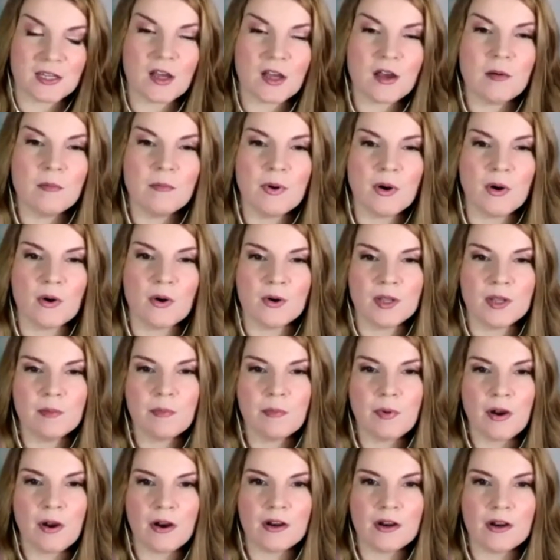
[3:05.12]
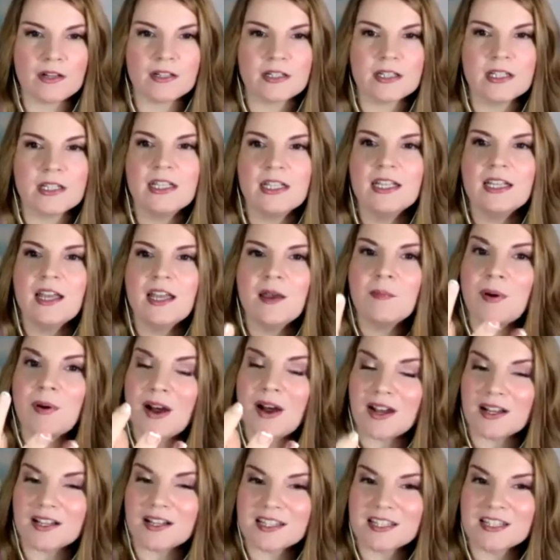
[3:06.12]
is a component part
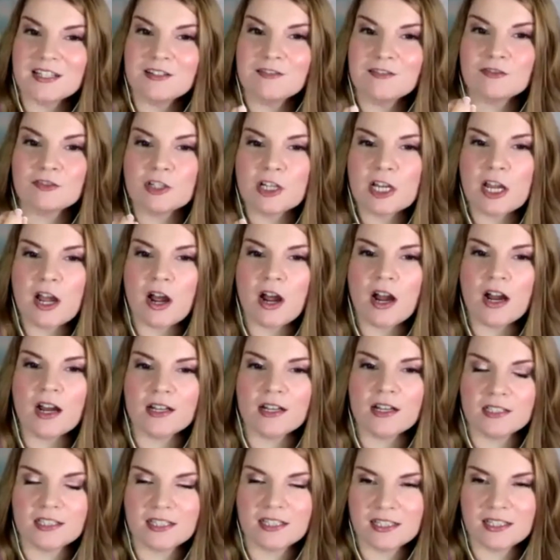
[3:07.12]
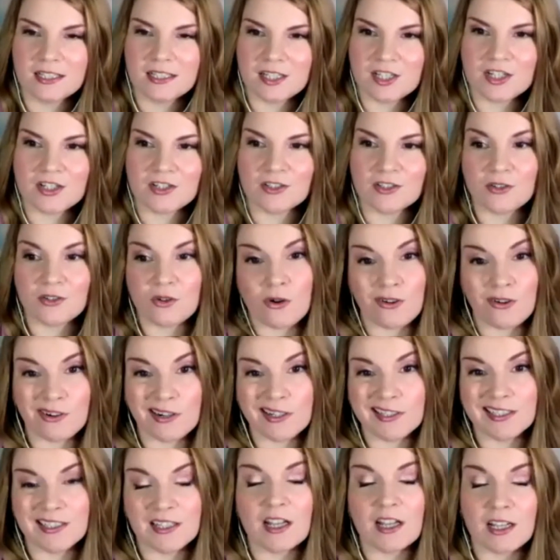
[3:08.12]
positive regard, conditional
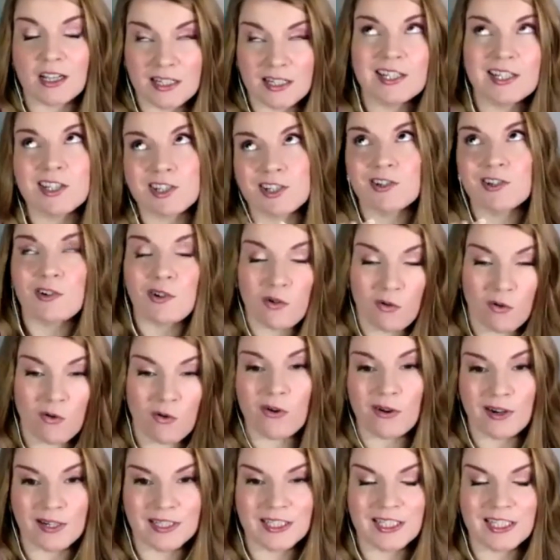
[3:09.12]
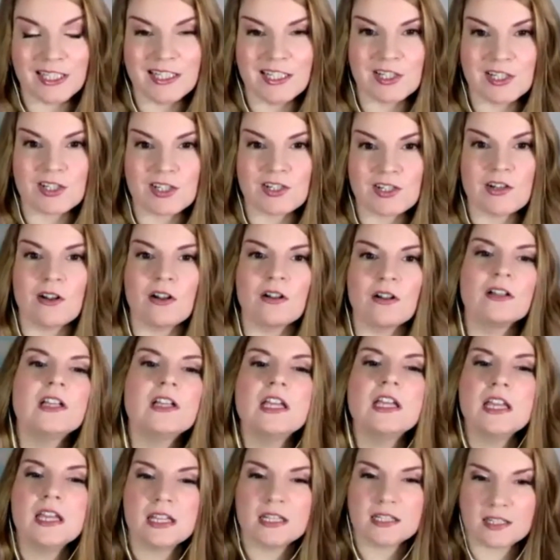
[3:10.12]
or unconditional or
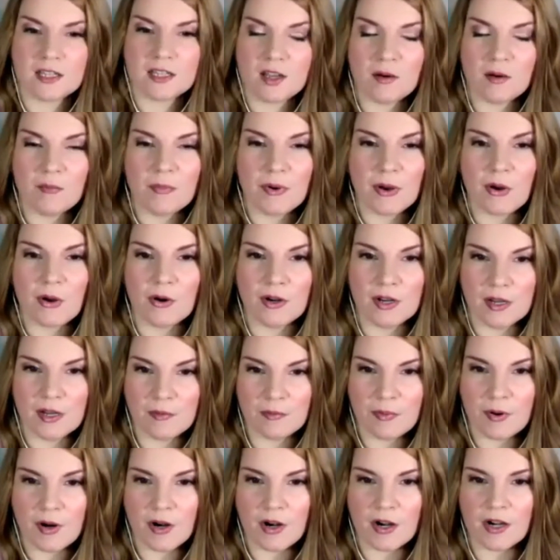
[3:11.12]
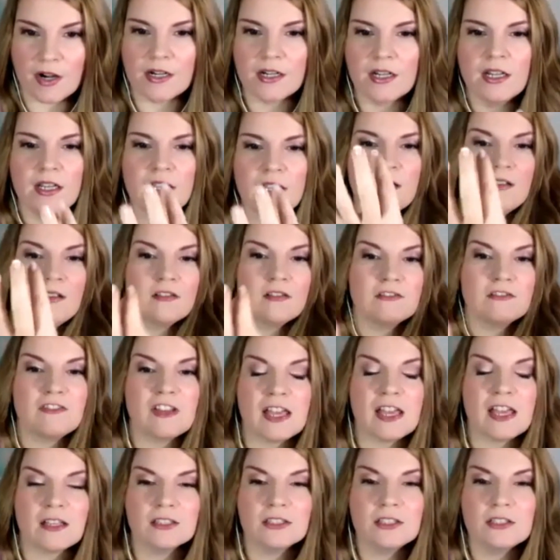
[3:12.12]
unconditional, is a component part.
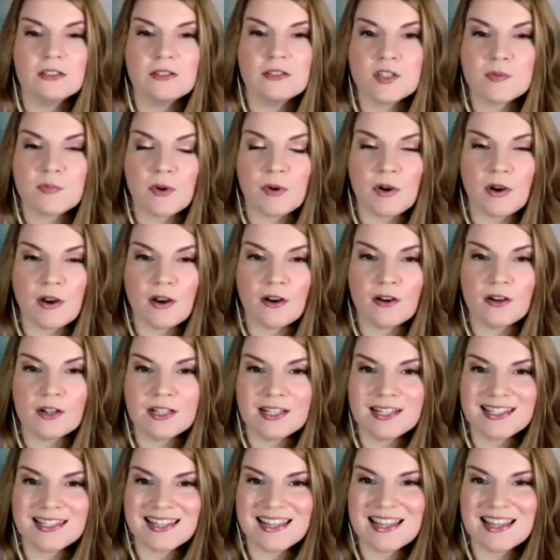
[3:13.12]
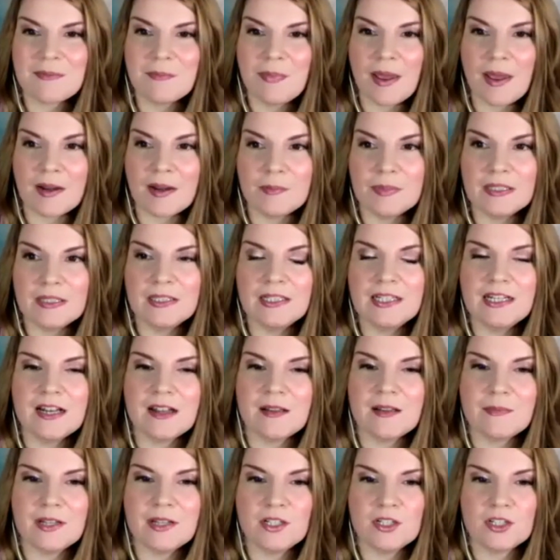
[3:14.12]
Values, priorities, and compatibility
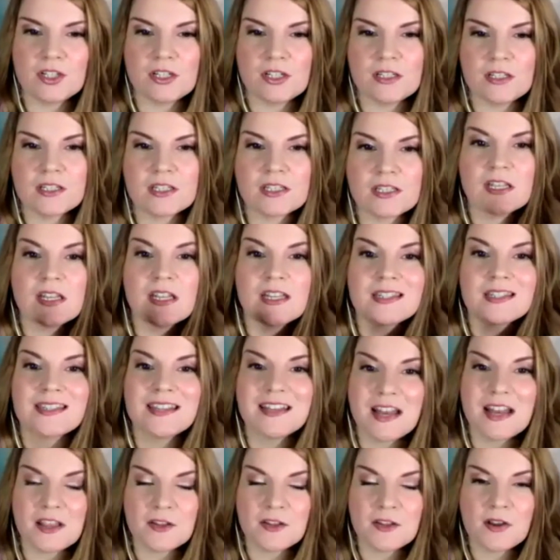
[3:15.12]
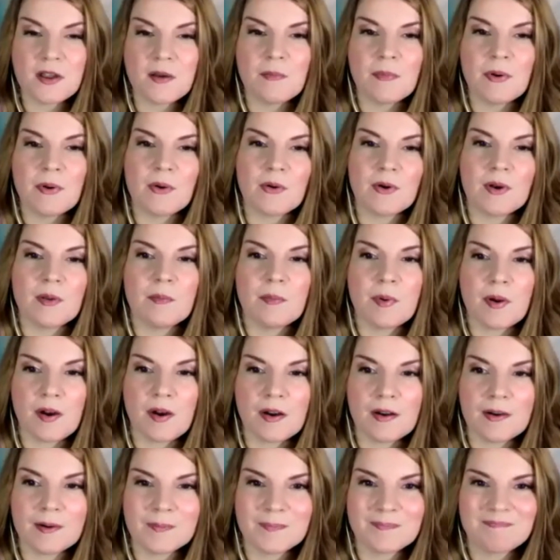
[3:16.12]
dimensions is another component
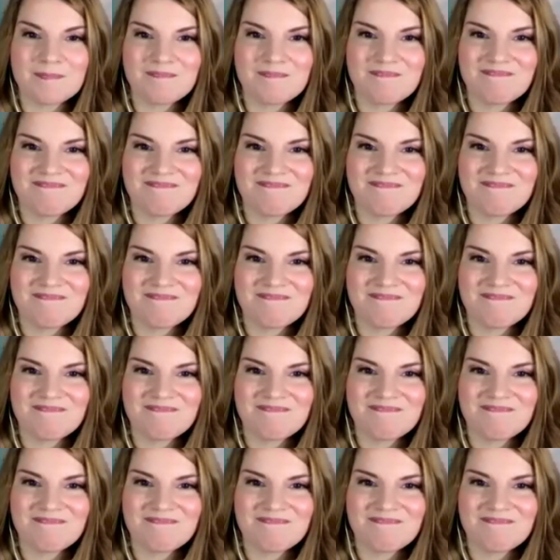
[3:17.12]
part,